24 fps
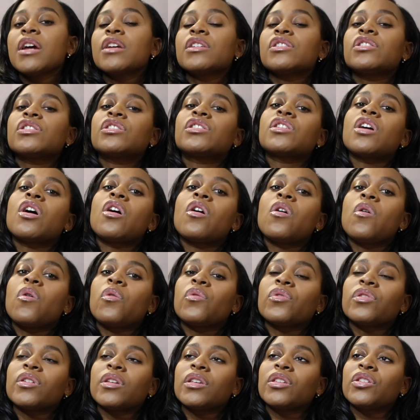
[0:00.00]

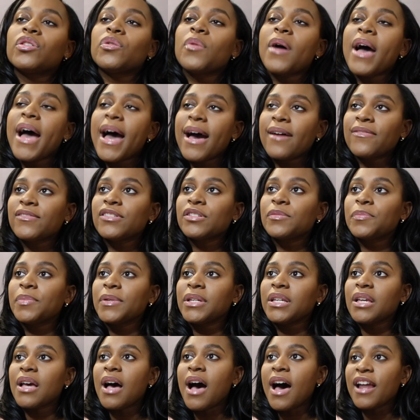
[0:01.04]
So you have to
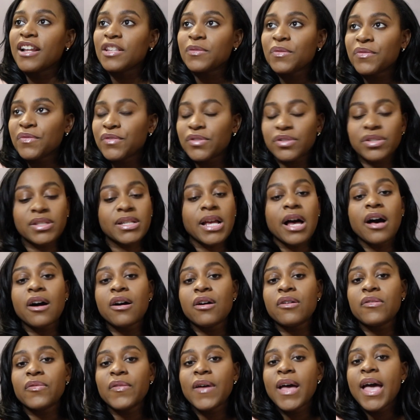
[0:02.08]
be honest with
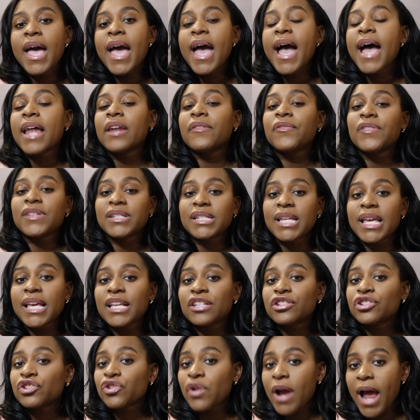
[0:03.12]
yourself and if it
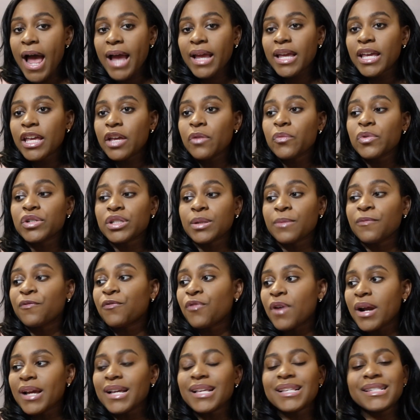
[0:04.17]
takes tracking, which up
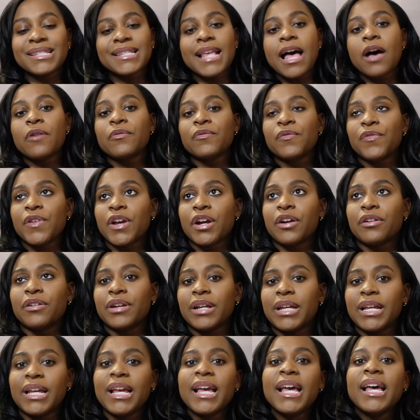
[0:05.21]
front can sound
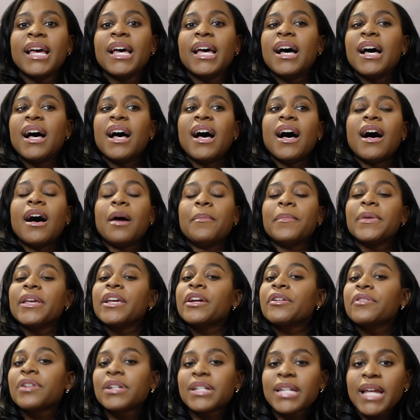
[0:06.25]
very um,
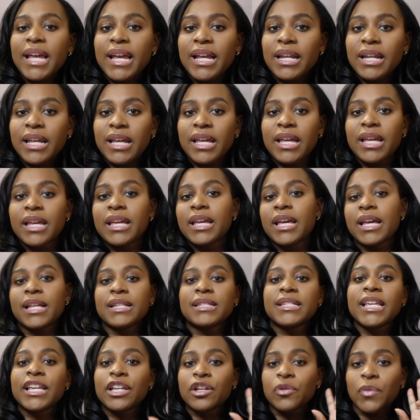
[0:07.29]
irritating
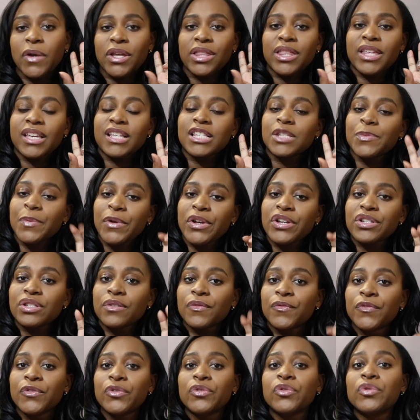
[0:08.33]
and take away the experience
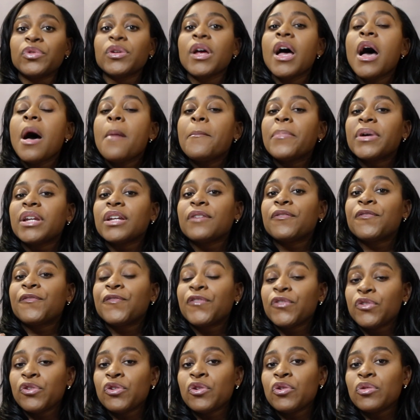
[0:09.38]
of food, but if
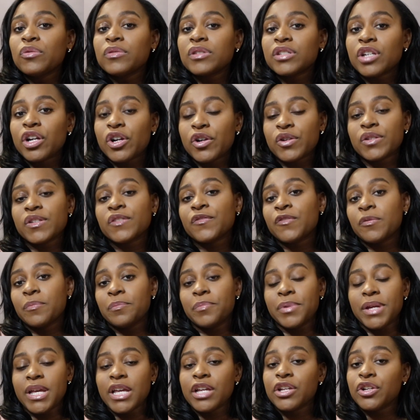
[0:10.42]
food turns from
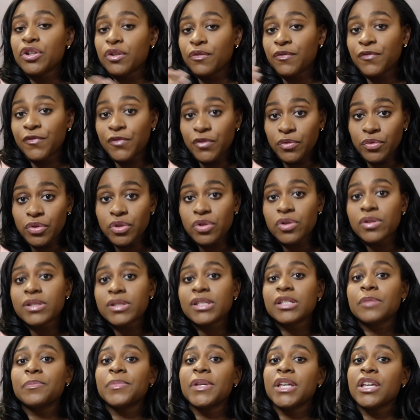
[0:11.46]
being your fuel
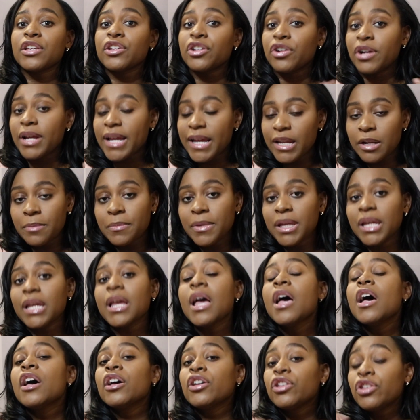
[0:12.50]
to being your enemy,
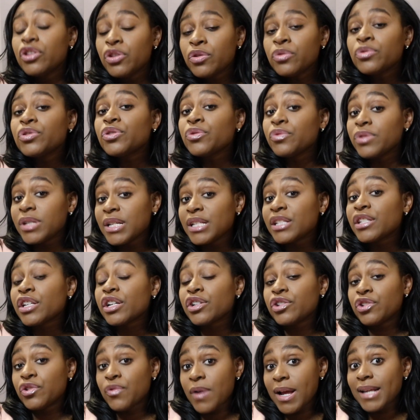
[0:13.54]
you do need to
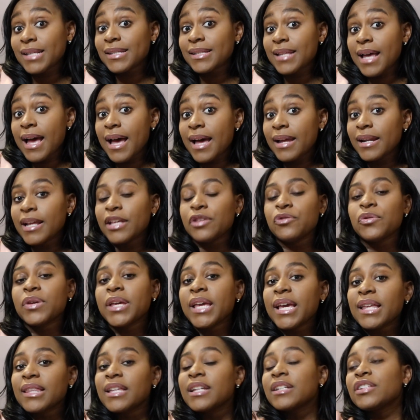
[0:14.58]
address that and you
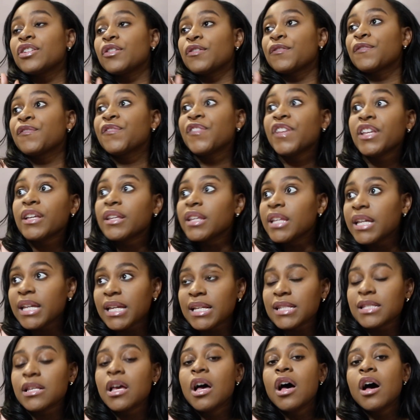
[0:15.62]
can't let your
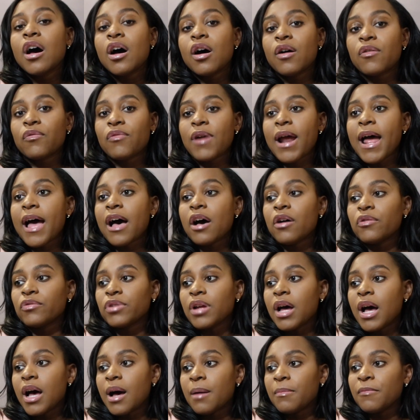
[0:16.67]
feelings around
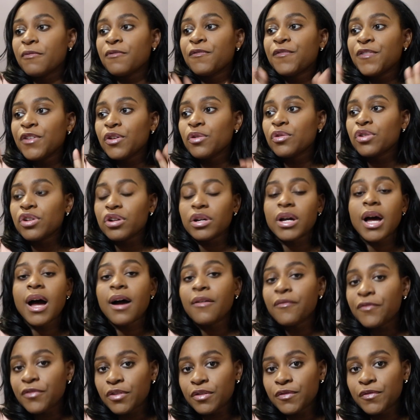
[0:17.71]
um, feel good
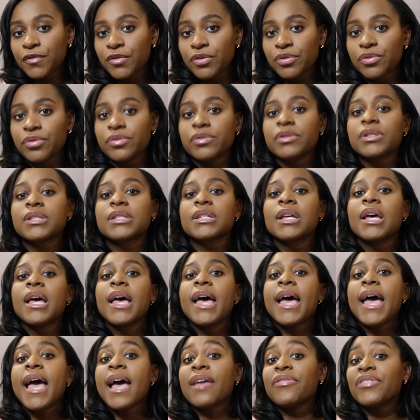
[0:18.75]
comfort foods
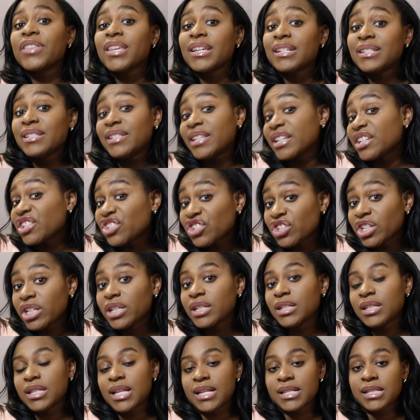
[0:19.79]
and the
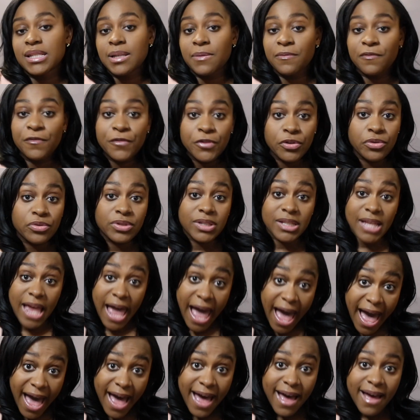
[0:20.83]
addiction that some foods
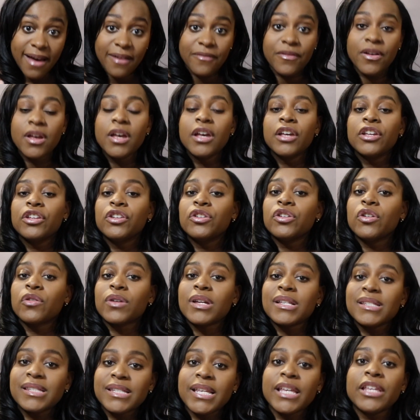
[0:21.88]
have, you know,
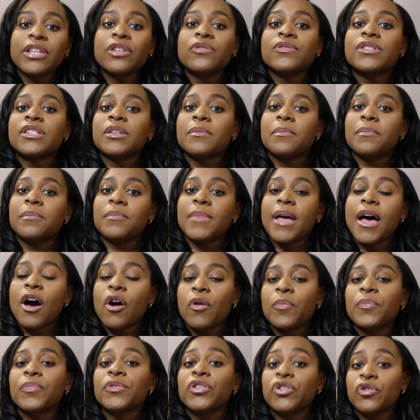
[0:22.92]
continue to
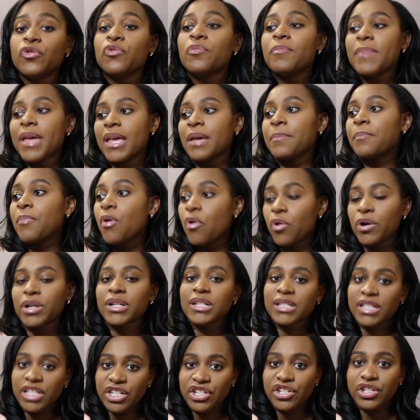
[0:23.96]
help you make poor
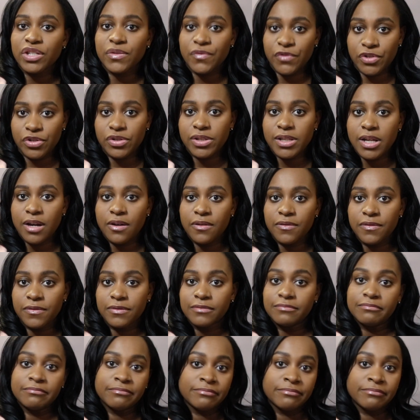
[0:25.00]
decisions for yourself.